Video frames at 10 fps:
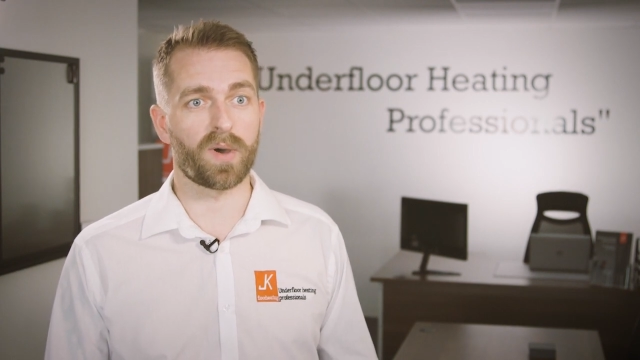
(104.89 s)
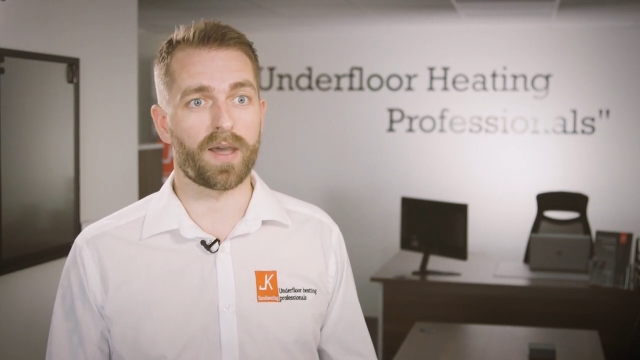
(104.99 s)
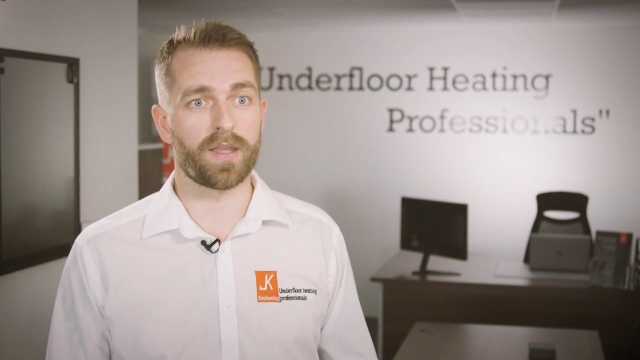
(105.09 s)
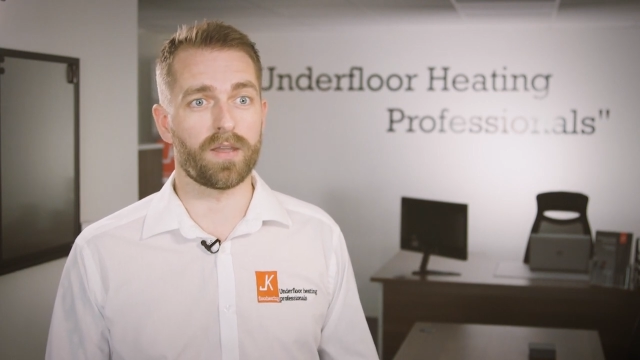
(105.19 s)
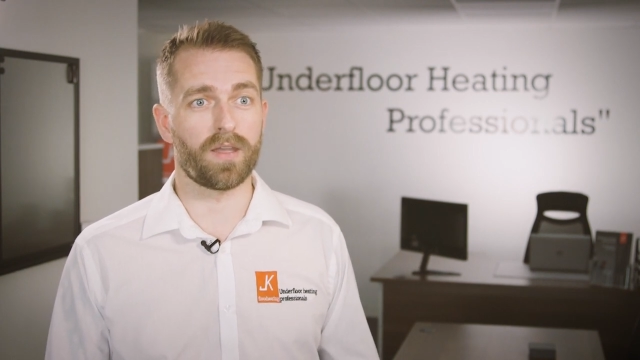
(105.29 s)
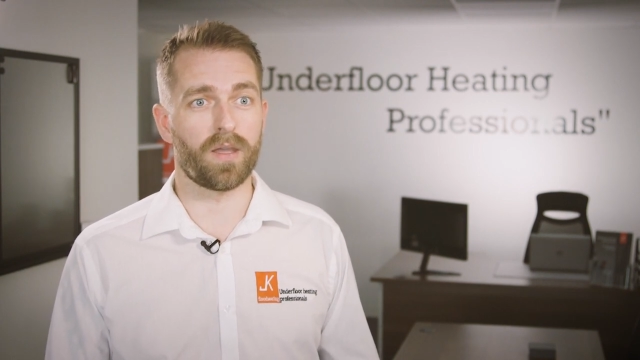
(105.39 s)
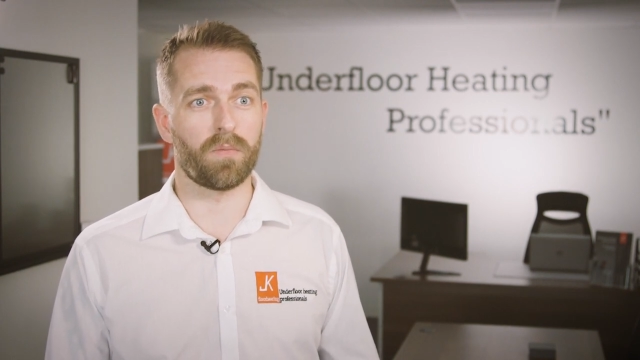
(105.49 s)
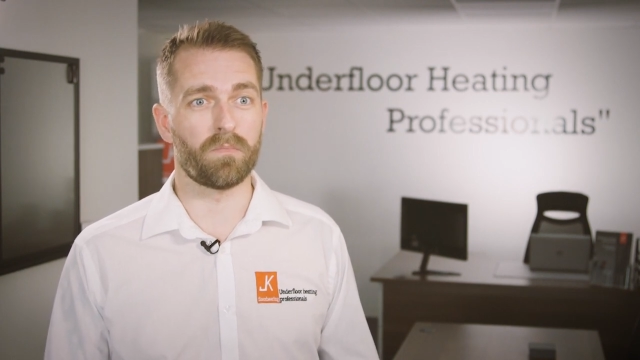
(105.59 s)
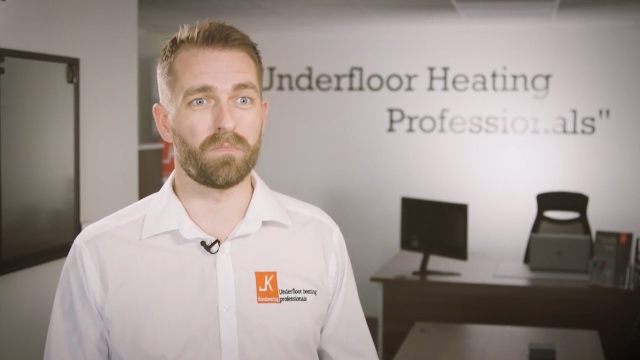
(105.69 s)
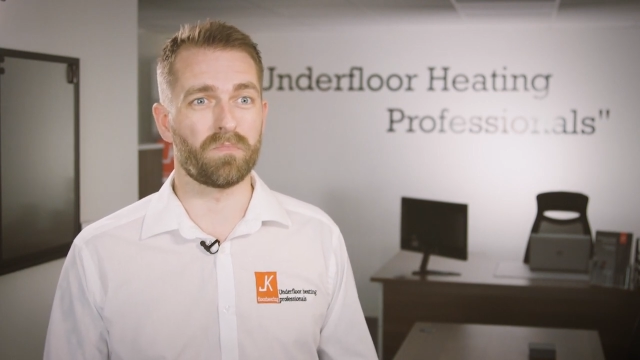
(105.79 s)
by
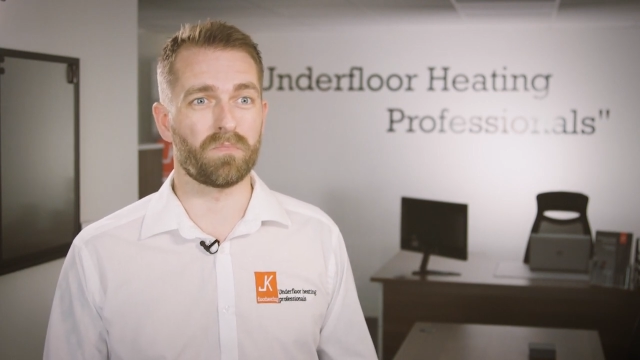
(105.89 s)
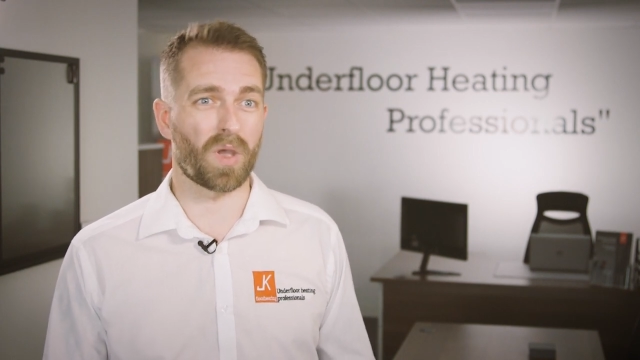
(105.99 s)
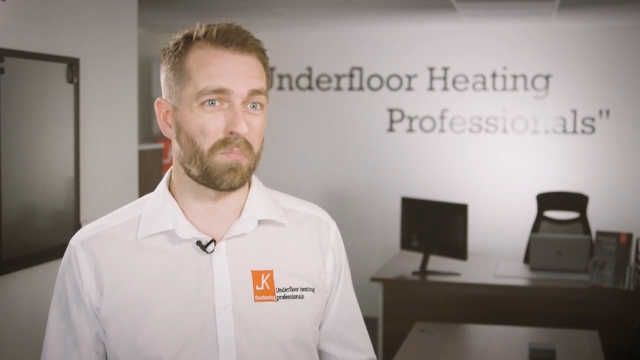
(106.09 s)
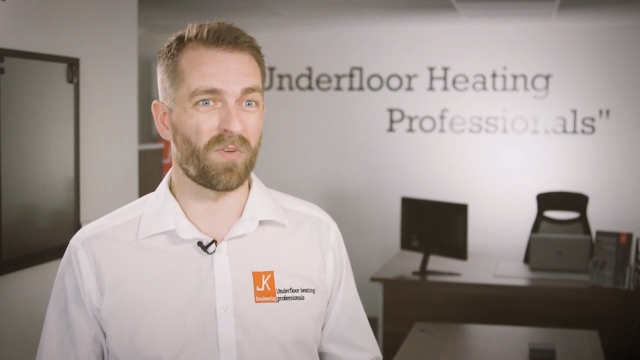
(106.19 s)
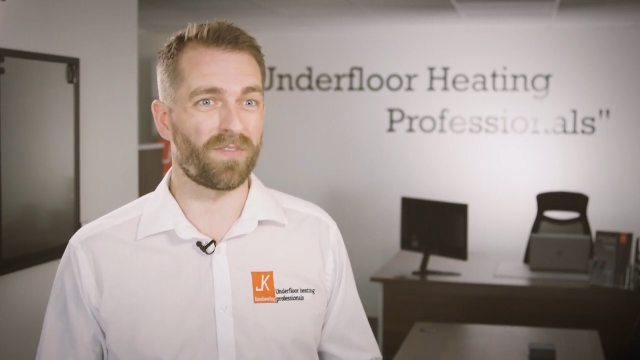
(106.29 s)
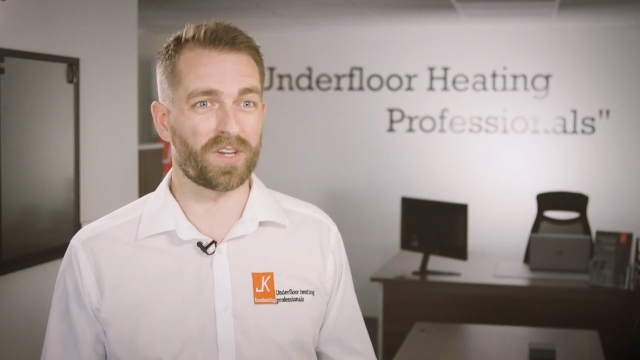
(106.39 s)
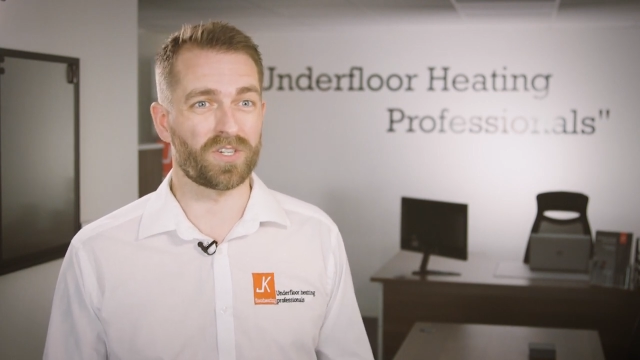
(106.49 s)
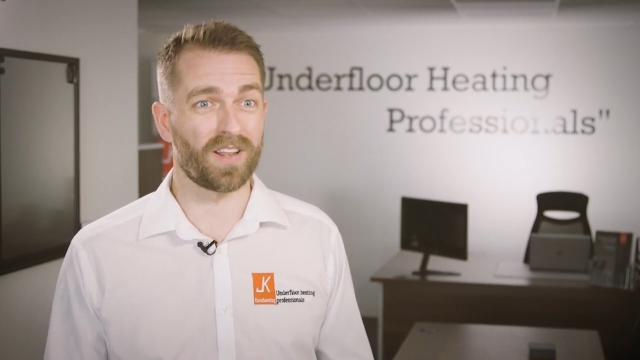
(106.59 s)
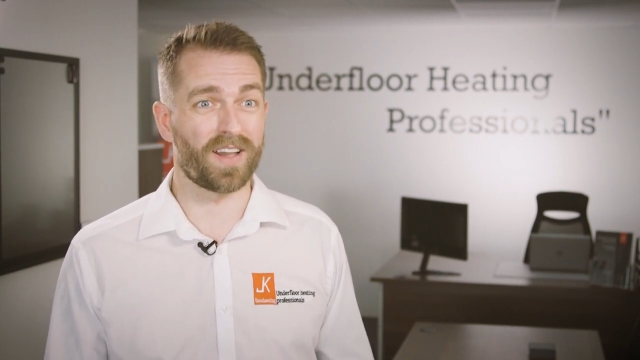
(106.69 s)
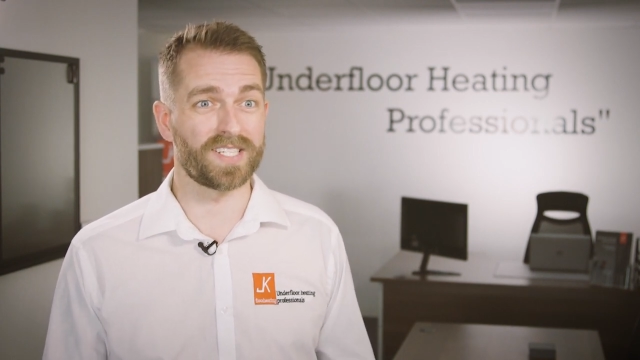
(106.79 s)
a
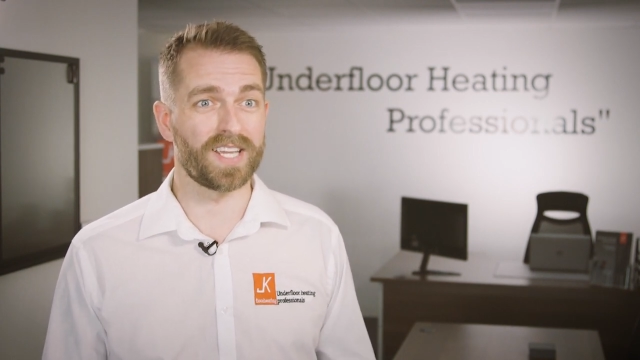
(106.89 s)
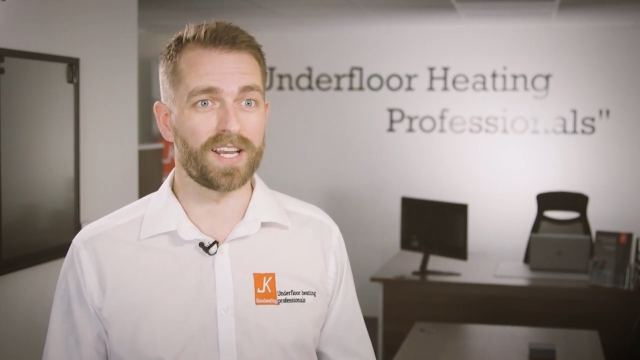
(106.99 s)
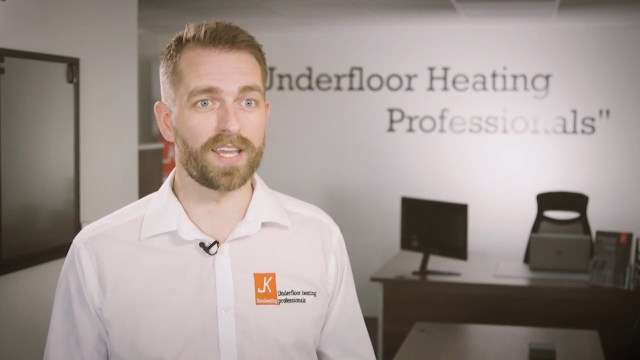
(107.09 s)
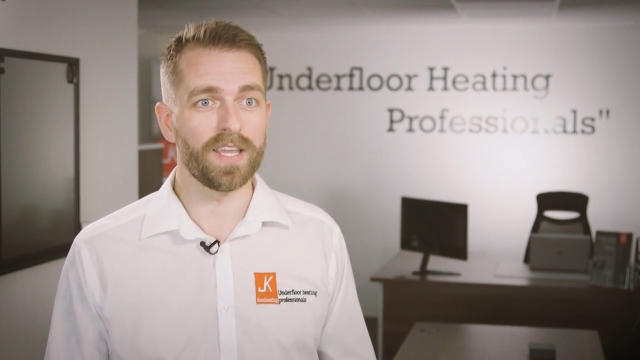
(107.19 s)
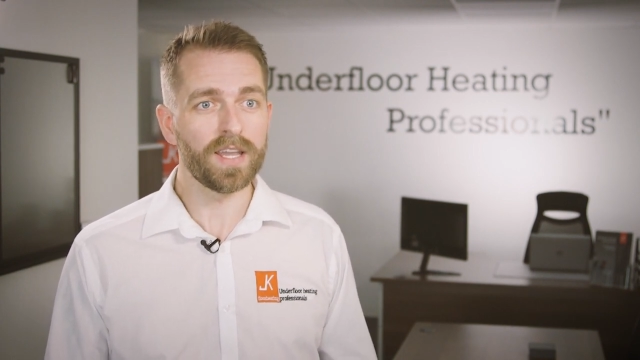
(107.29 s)
professional ideally.